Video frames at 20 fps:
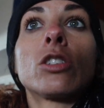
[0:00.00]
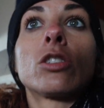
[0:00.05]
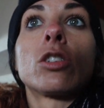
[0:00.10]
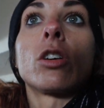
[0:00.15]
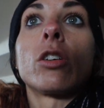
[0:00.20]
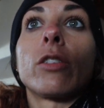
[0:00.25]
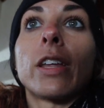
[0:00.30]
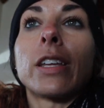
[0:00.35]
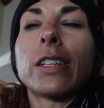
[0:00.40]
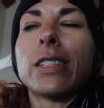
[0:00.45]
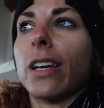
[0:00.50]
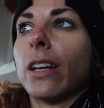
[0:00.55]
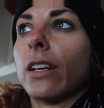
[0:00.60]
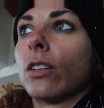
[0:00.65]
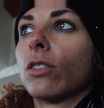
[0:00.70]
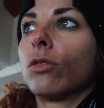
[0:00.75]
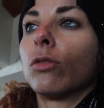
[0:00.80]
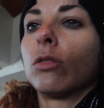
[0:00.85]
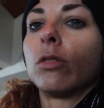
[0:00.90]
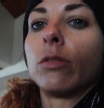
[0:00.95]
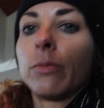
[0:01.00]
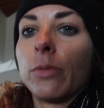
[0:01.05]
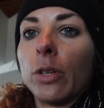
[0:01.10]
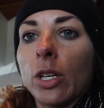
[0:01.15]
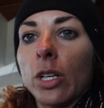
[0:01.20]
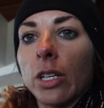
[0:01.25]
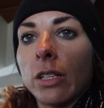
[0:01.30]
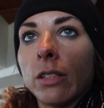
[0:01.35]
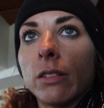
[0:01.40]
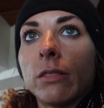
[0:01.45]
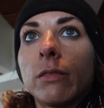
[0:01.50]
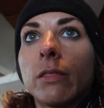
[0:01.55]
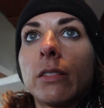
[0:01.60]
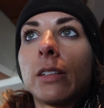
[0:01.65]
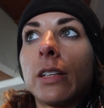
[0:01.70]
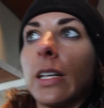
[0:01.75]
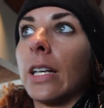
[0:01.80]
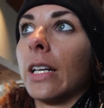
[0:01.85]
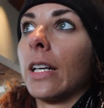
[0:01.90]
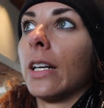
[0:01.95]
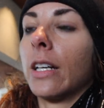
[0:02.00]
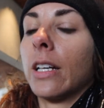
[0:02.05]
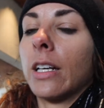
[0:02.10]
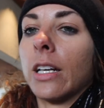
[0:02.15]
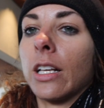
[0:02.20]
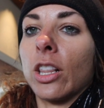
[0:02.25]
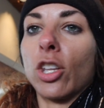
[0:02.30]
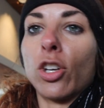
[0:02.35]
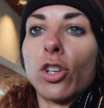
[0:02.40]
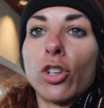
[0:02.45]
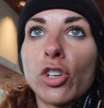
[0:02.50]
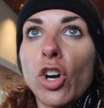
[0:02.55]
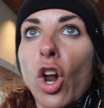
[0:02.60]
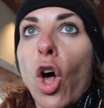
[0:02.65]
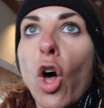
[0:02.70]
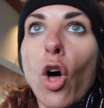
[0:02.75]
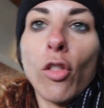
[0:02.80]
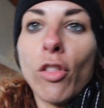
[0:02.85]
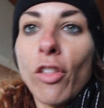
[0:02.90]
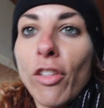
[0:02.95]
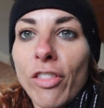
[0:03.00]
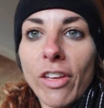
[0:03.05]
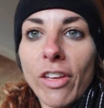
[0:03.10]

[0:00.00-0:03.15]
So that's kind of cool. You can learn all the